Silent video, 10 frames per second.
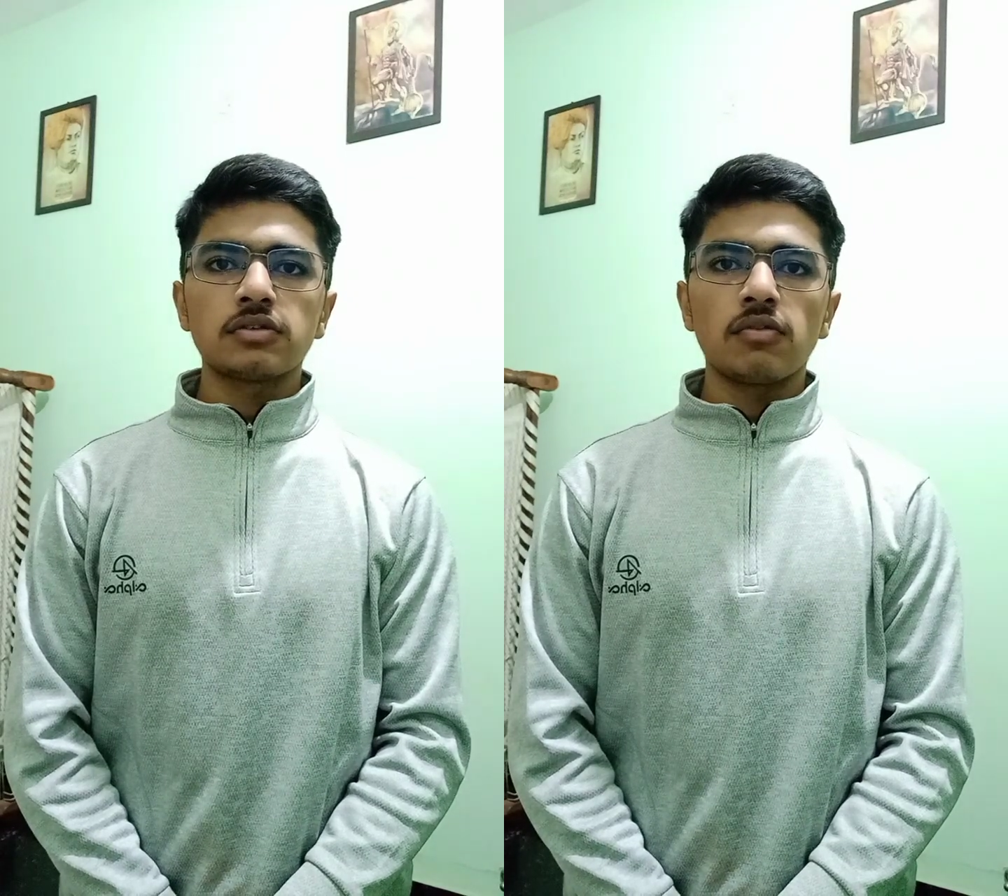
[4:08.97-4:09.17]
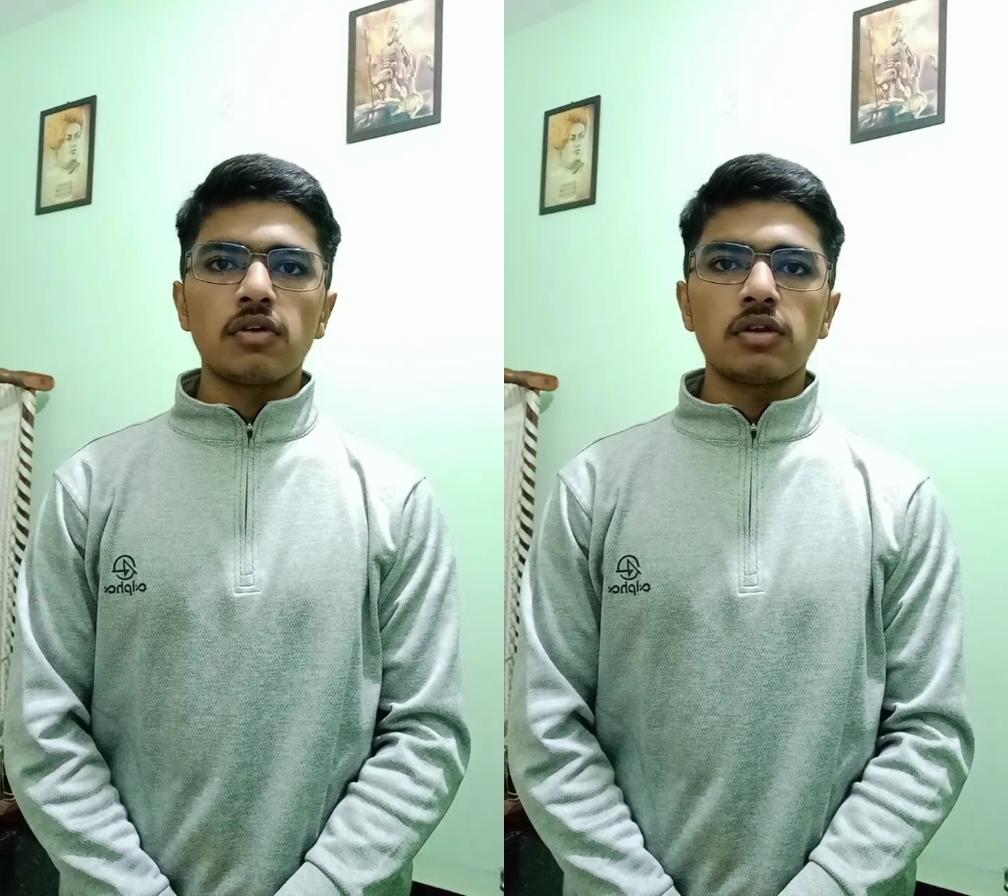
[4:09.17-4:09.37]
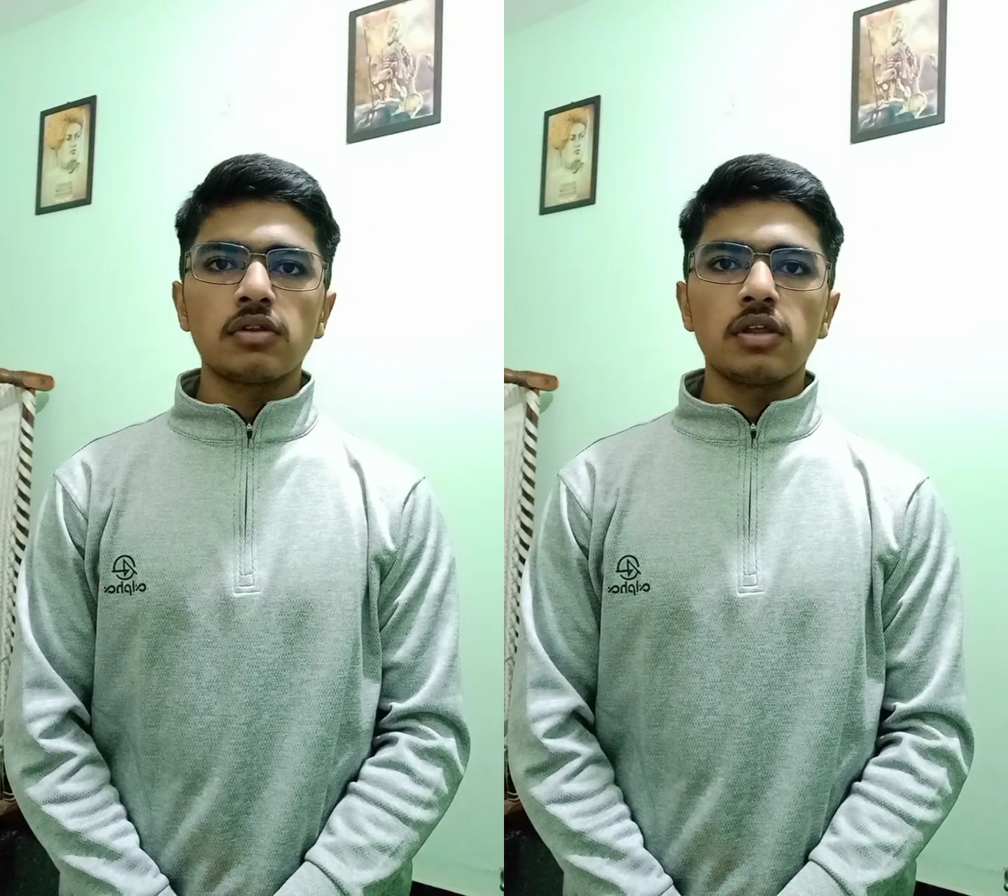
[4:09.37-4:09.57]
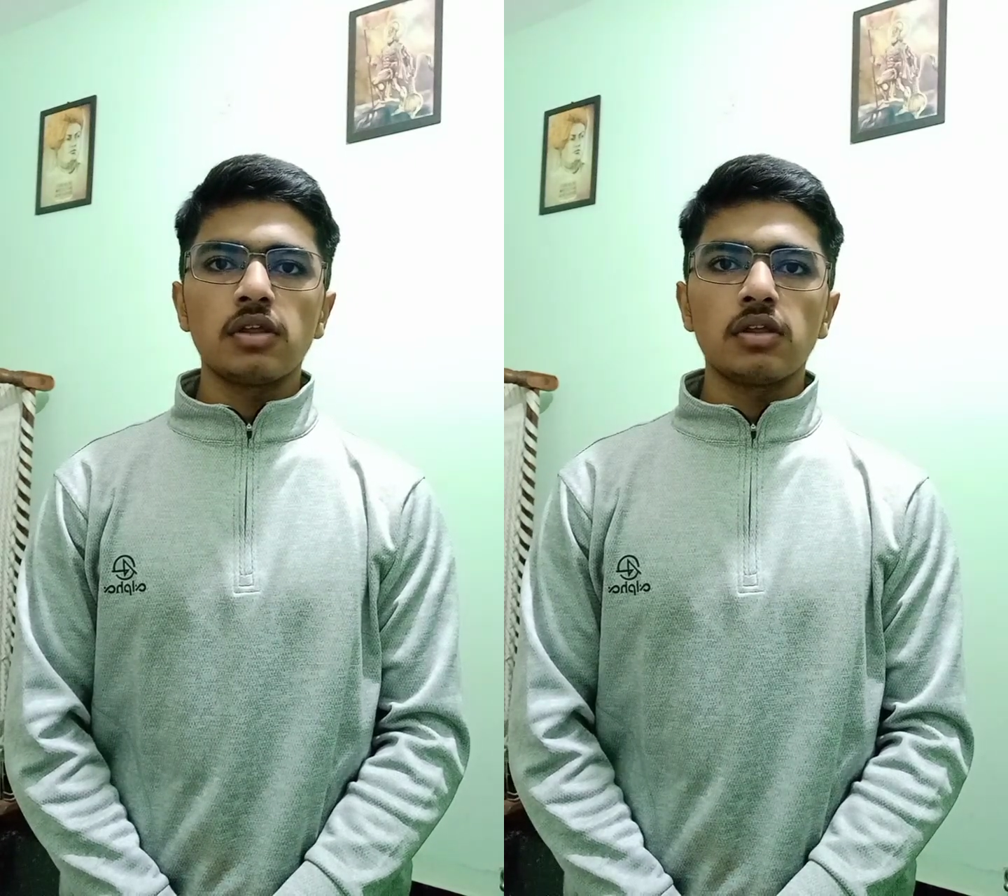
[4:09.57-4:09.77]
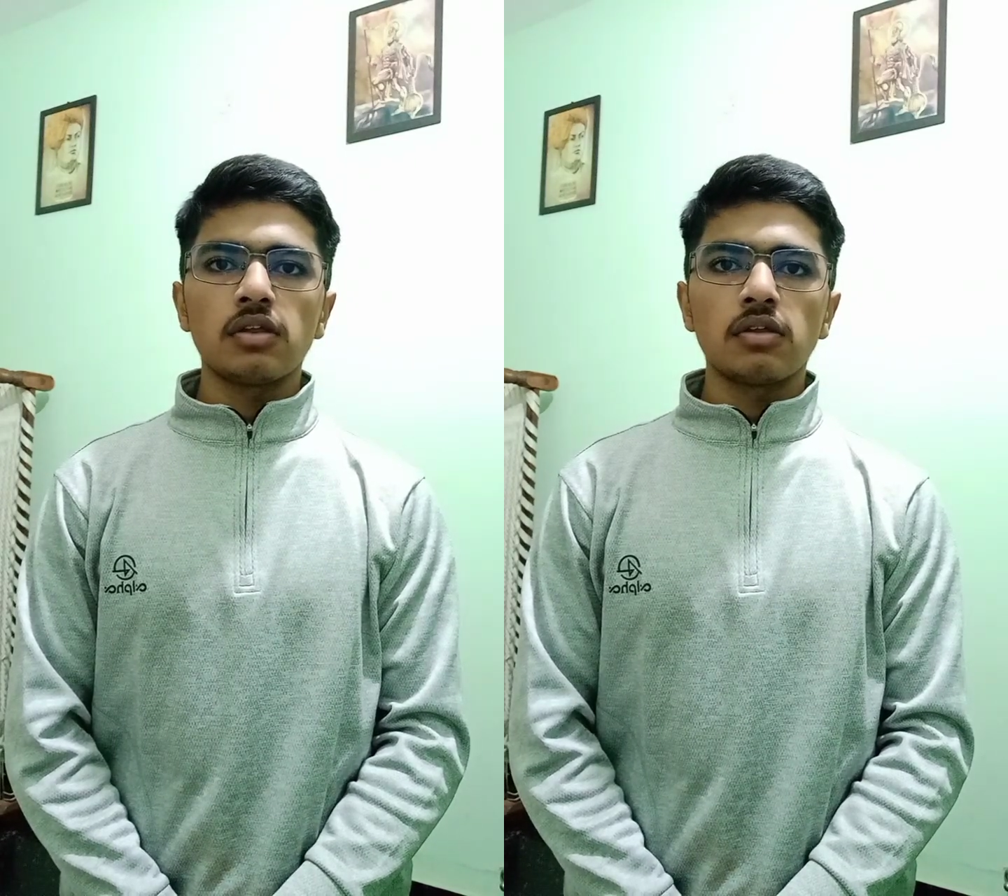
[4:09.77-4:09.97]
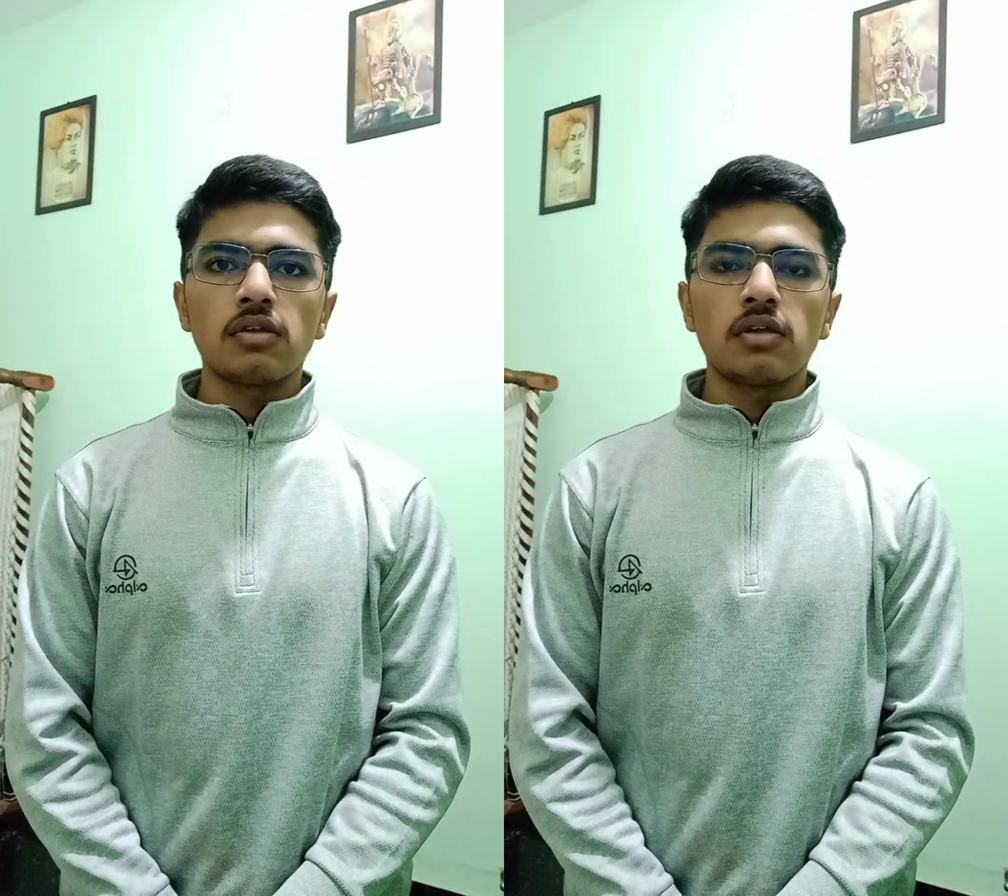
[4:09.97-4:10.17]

were the